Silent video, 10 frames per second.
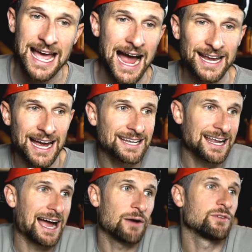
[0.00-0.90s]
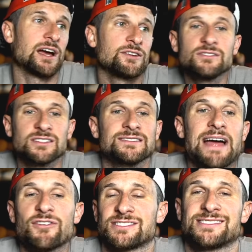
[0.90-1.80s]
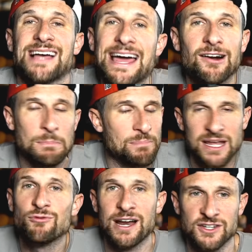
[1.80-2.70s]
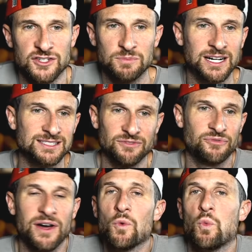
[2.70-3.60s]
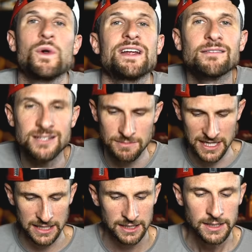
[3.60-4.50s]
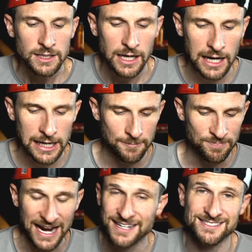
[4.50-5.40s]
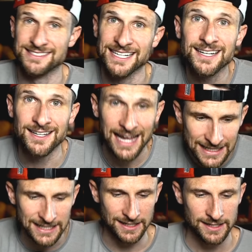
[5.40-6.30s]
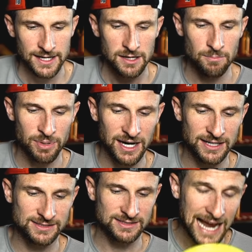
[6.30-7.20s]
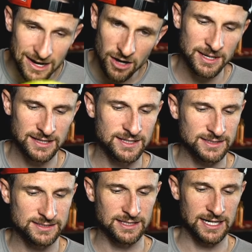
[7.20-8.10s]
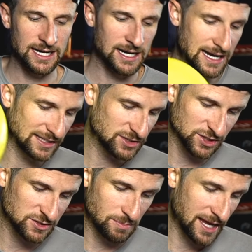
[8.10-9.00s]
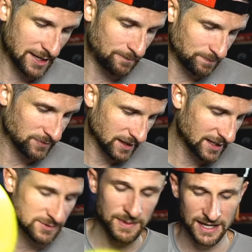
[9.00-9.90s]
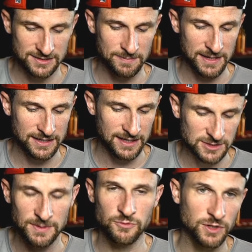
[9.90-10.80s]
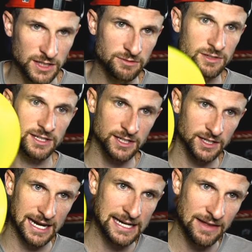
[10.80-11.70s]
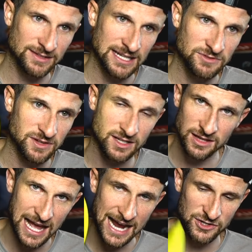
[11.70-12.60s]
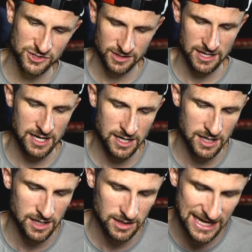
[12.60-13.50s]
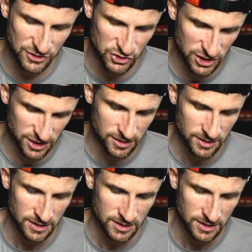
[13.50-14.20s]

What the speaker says: I used to never sidearm mid-ranges because it felt weird to me. I just didn't like it. But sidearming this has just been, it's been really, really good. I got this after the Clash last year.